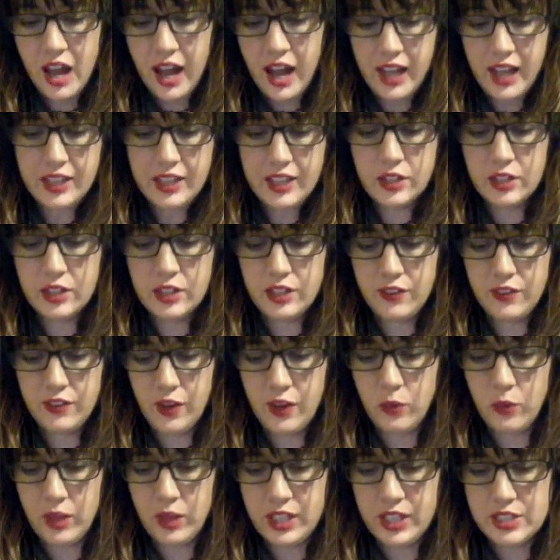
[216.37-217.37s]
I could if I
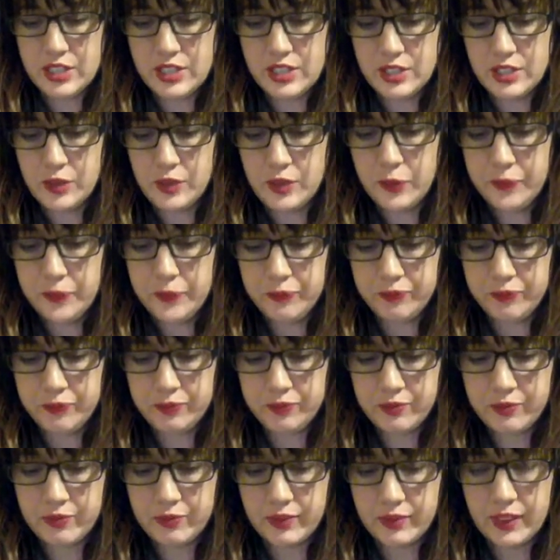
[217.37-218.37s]
wanted to.
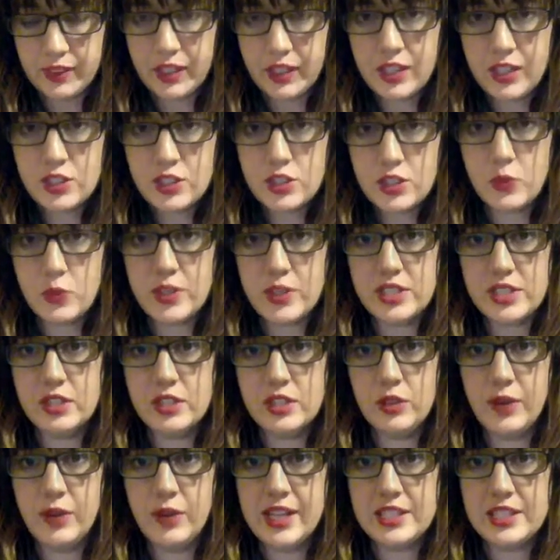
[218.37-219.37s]
It just wasn't
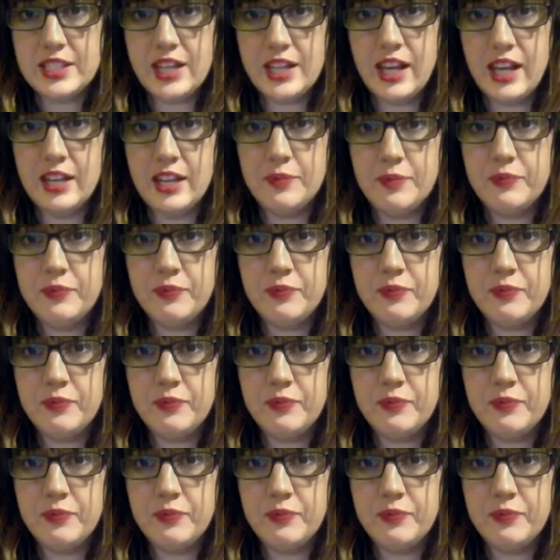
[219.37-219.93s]
the right time.